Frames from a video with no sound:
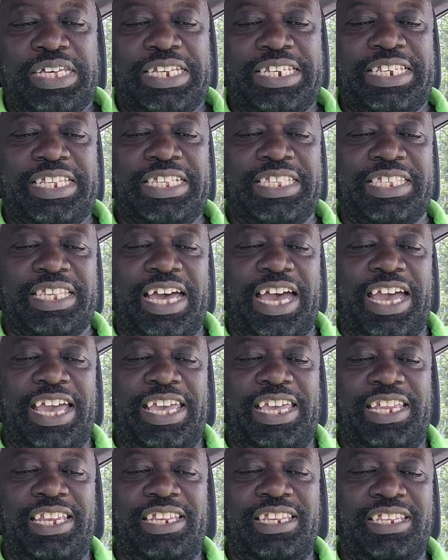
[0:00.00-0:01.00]

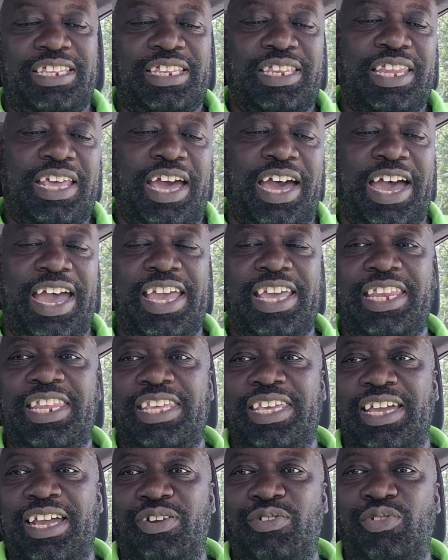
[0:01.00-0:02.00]
Design
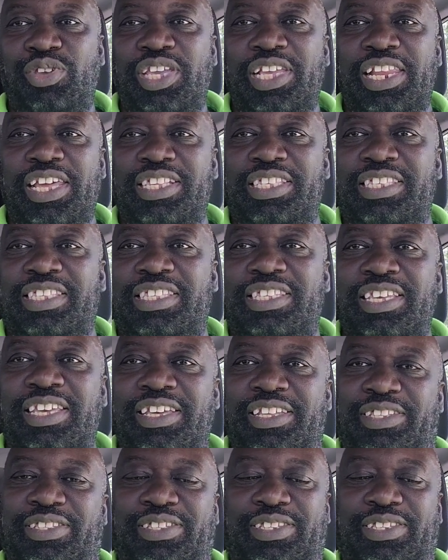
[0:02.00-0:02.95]
idea real estate.